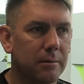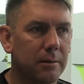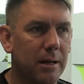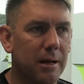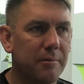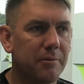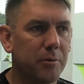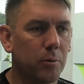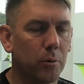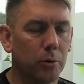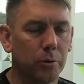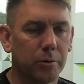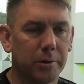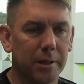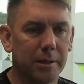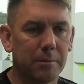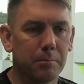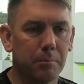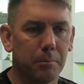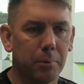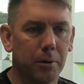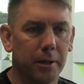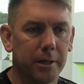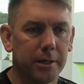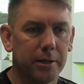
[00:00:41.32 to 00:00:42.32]
everyone who
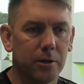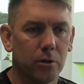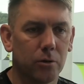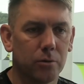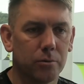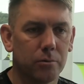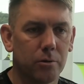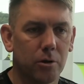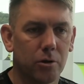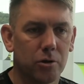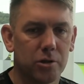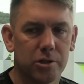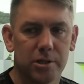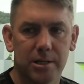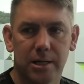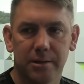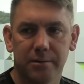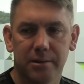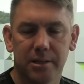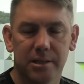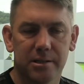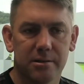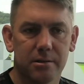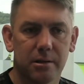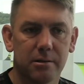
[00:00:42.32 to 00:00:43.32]
didn't play on
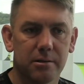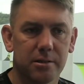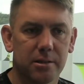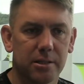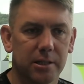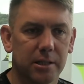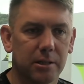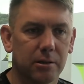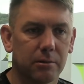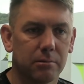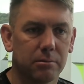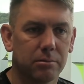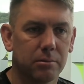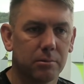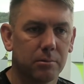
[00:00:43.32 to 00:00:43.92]
Saturday essentially